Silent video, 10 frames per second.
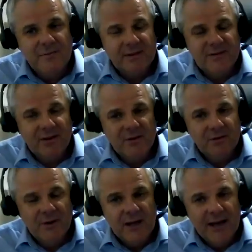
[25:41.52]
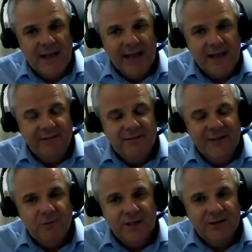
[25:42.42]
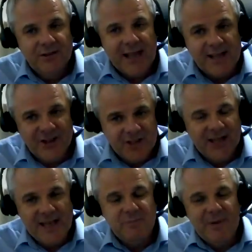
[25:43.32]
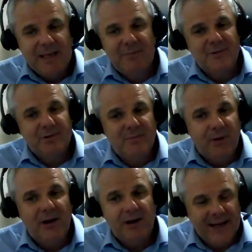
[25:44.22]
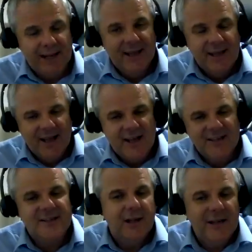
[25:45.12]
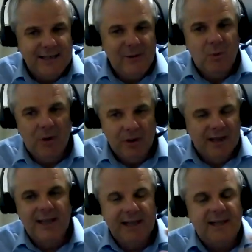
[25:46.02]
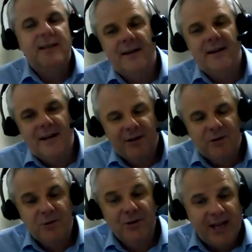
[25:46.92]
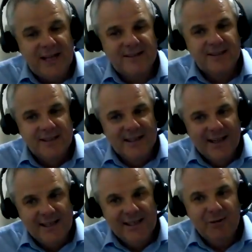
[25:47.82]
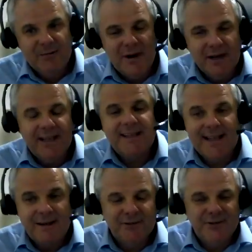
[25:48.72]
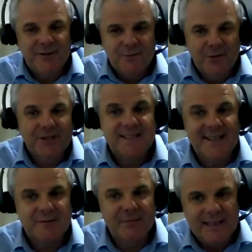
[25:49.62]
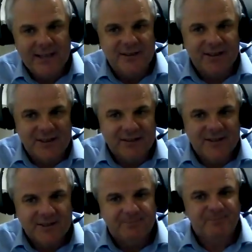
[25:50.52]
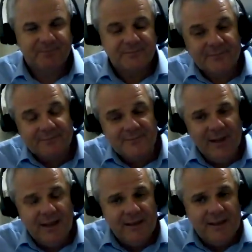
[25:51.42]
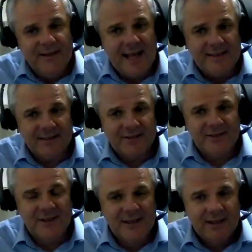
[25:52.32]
so even if we could educate people to buy a slightly wonky courgette, you know, we might get down to 46 million tons. And that's